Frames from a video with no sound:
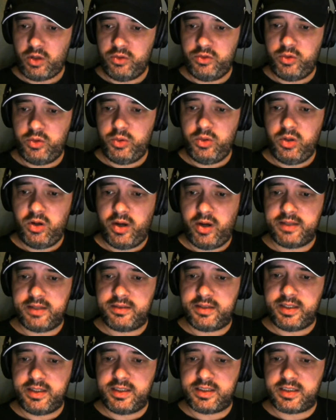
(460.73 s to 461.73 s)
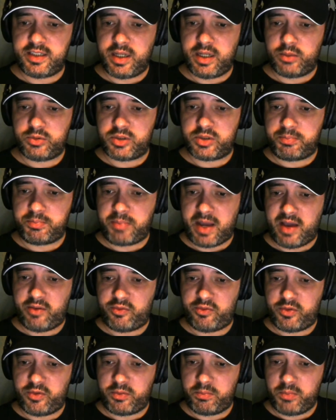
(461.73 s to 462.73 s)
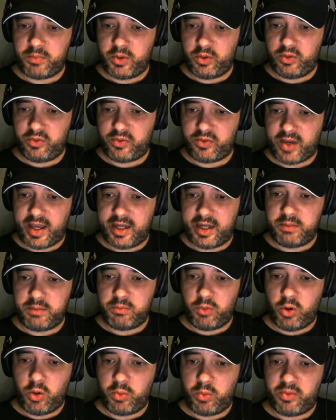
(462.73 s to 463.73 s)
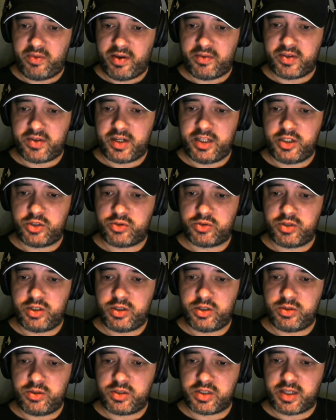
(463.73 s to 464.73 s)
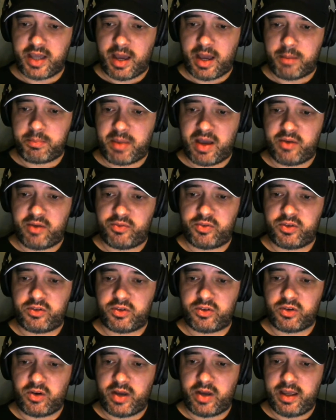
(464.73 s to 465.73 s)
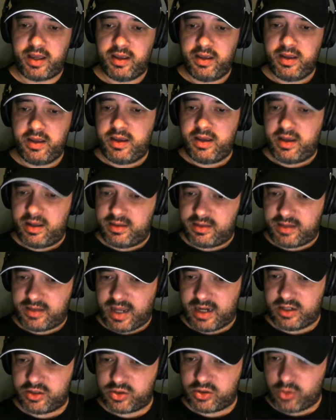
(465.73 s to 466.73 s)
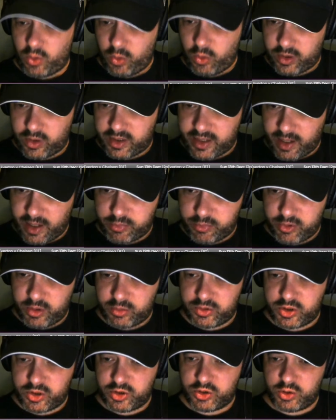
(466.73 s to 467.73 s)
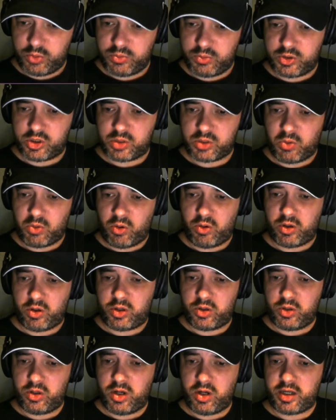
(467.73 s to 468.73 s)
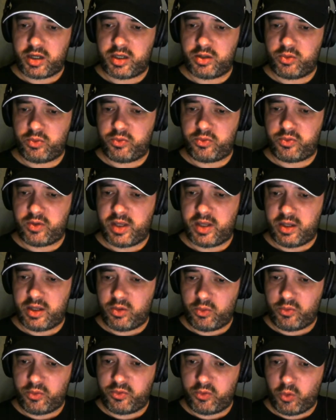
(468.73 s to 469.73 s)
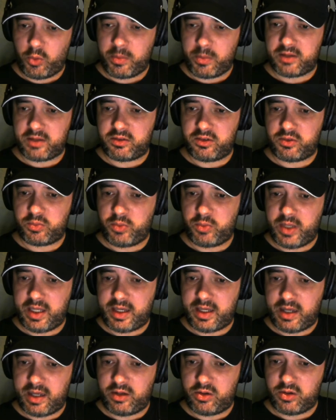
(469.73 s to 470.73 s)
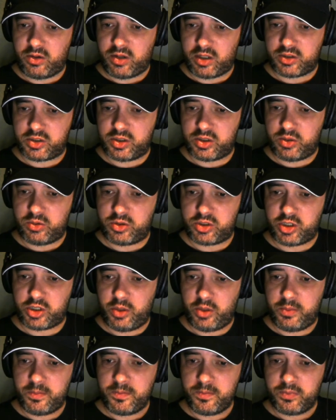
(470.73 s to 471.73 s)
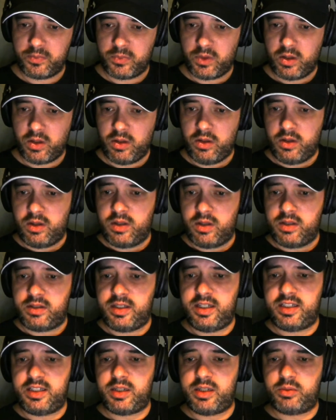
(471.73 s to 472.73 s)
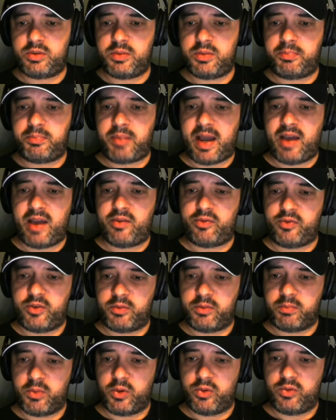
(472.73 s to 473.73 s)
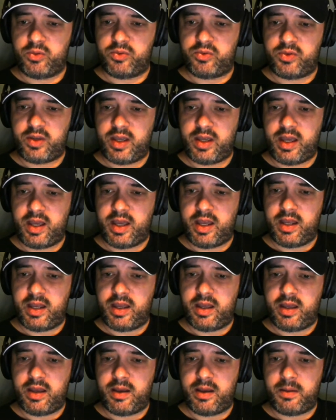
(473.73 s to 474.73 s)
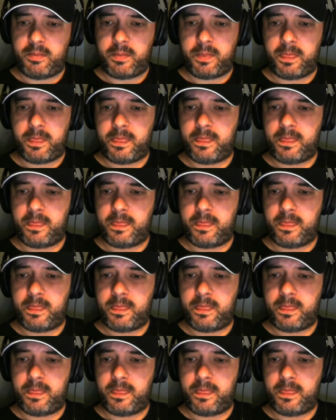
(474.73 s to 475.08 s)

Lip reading: Do you like DCL to Bamford move anymore with Everton injury news to cap Bamford tonight? And Dallas or Gabriel to Zuma tomorrow. Good luck in all formats this weekend. Good luck to you too. DCL to Bamford move. No,